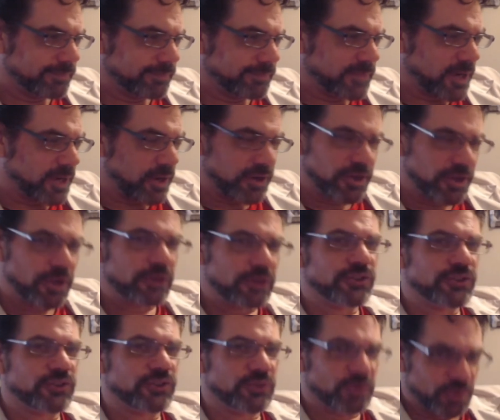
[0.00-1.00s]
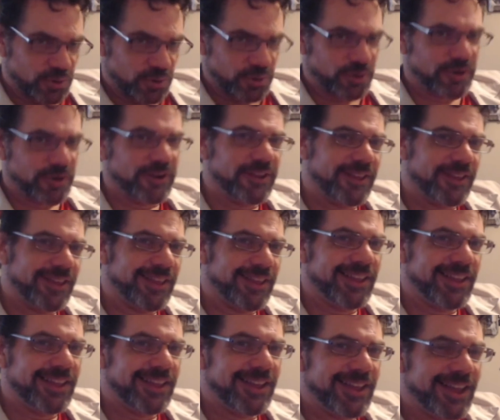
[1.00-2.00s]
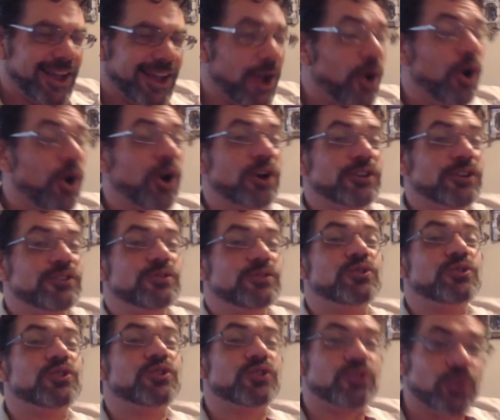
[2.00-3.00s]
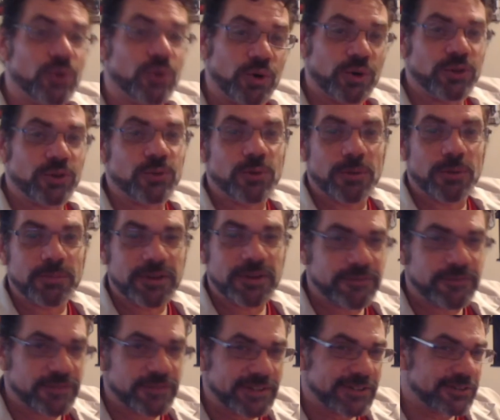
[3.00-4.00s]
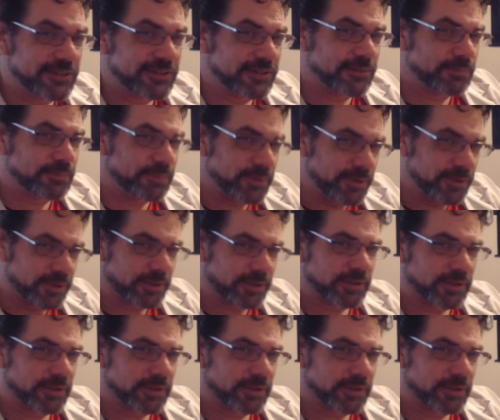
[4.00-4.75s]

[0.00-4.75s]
Are y'all sure? Are you sure you want me to finish this book?